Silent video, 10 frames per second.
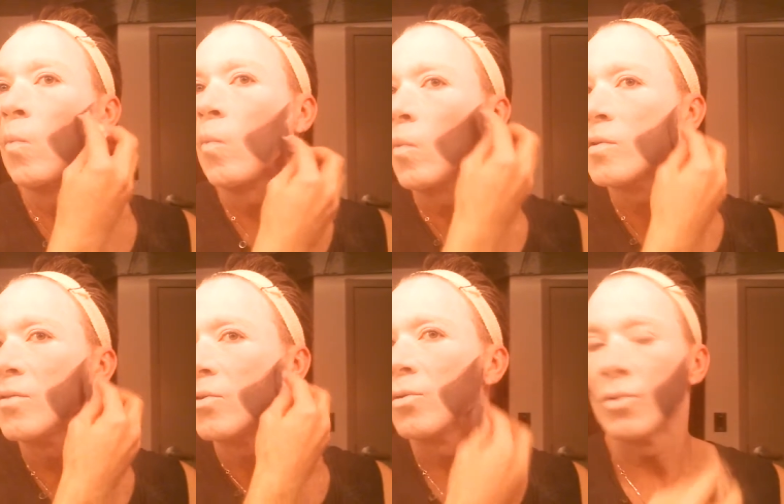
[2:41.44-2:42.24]
Because
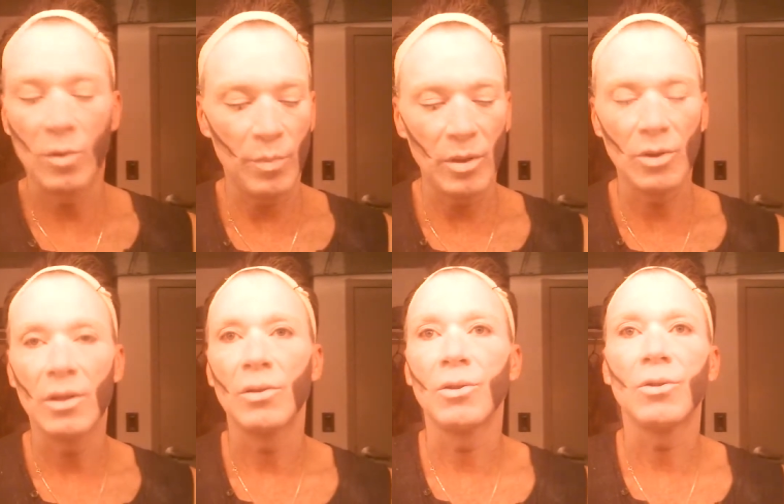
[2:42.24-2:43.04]
even though the sponge
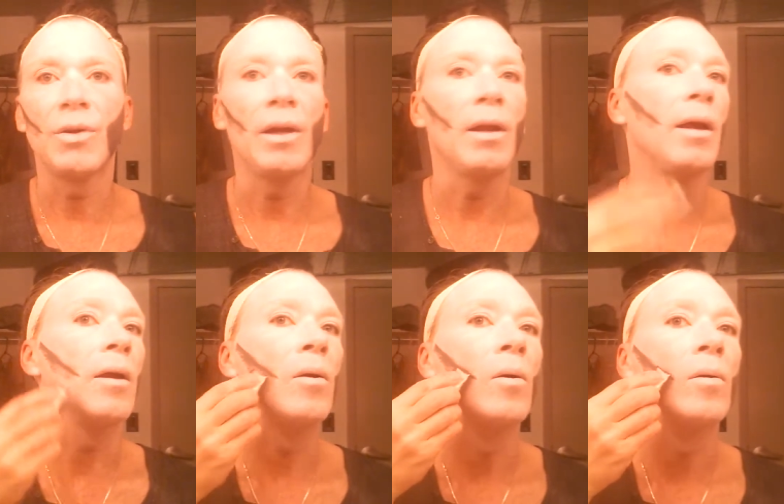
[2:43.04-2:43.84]
has a straight
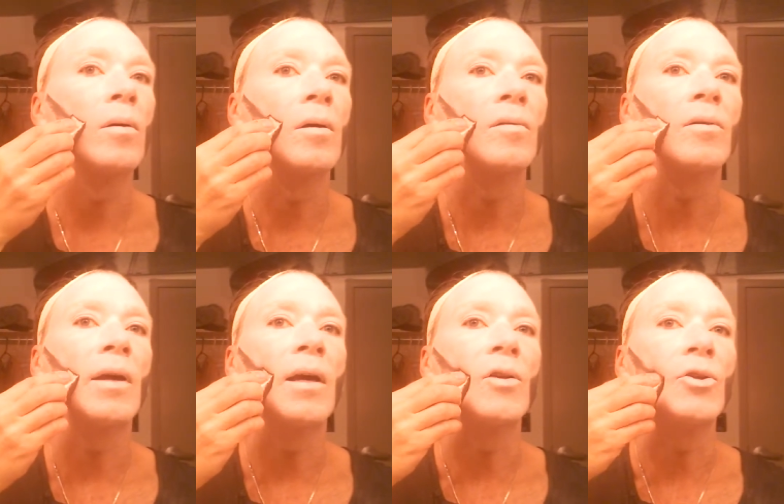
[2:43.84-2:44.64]
angle, as
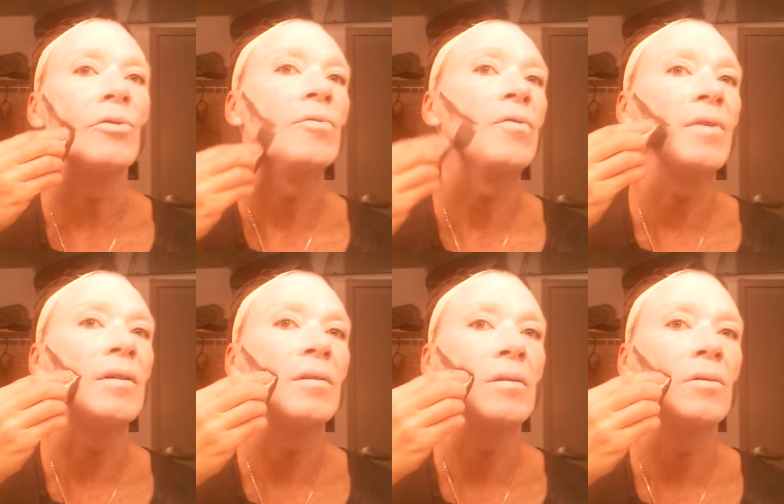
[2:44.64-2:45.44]
edge, your
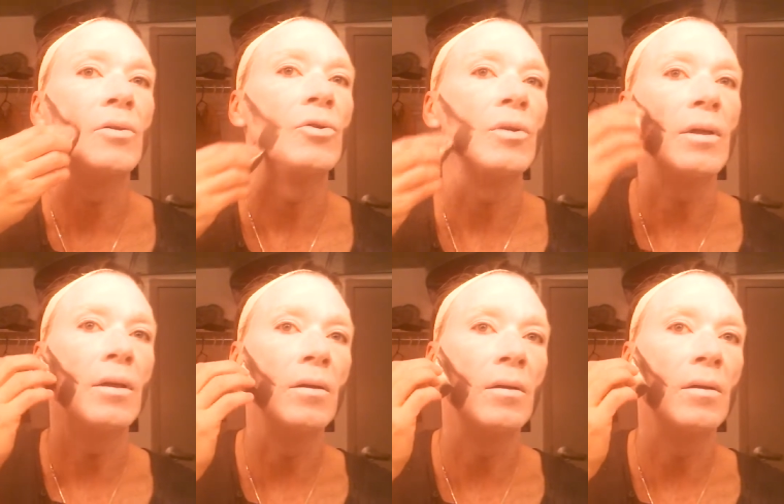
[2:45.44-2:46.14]
face isn't usually.